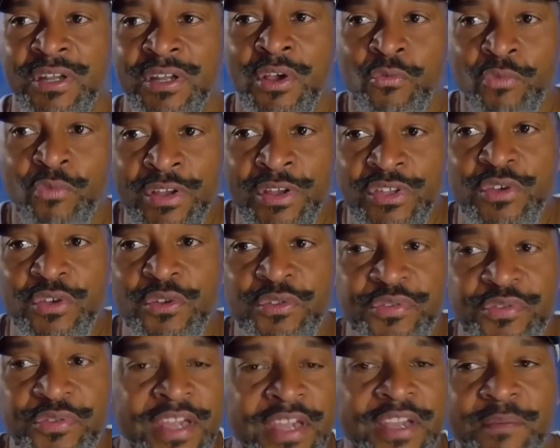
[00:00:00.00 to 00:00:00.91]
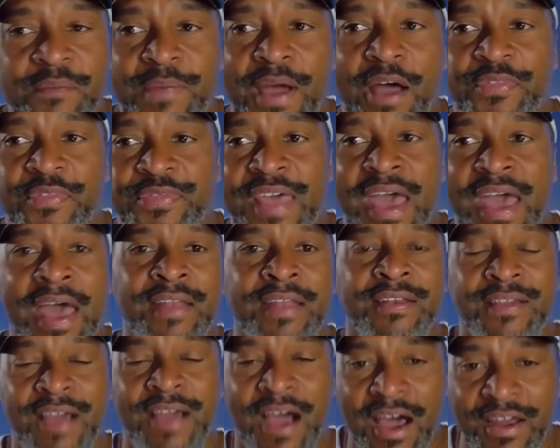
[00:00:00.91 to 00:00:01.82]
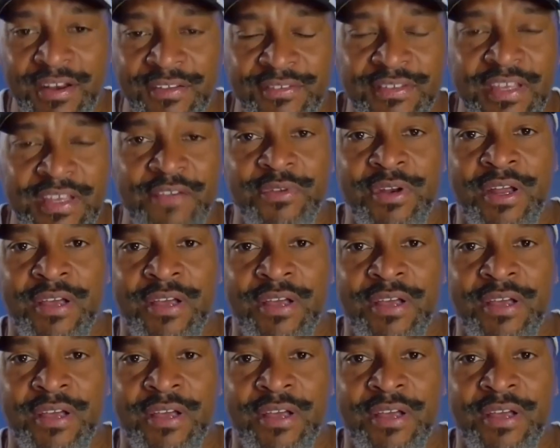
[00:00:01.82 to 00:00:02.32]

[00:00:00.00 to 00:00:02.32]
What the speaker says: When you think about that, God has given